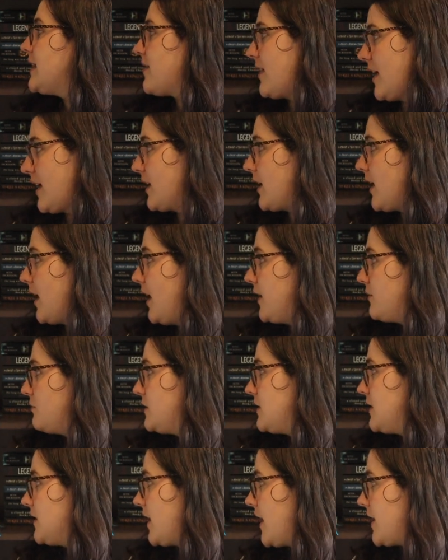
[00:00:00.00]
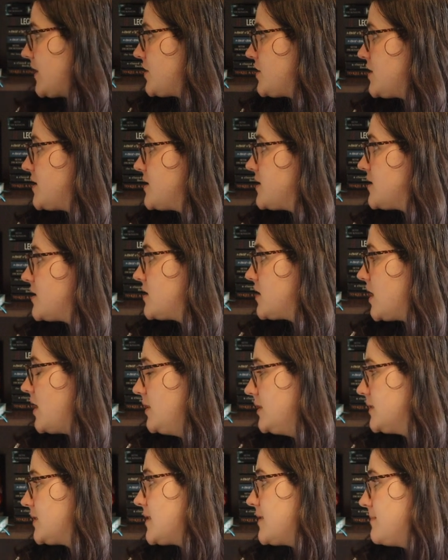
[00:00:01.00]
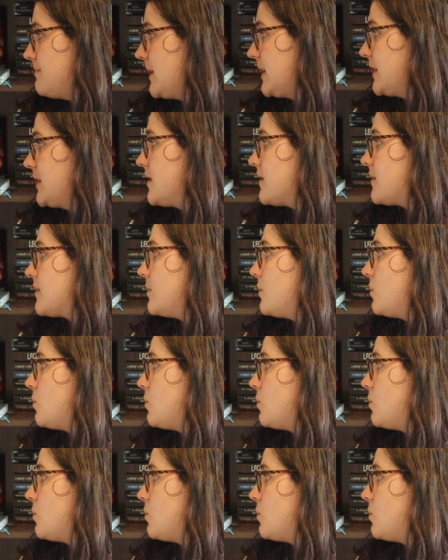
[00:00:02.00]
think I would like to start the month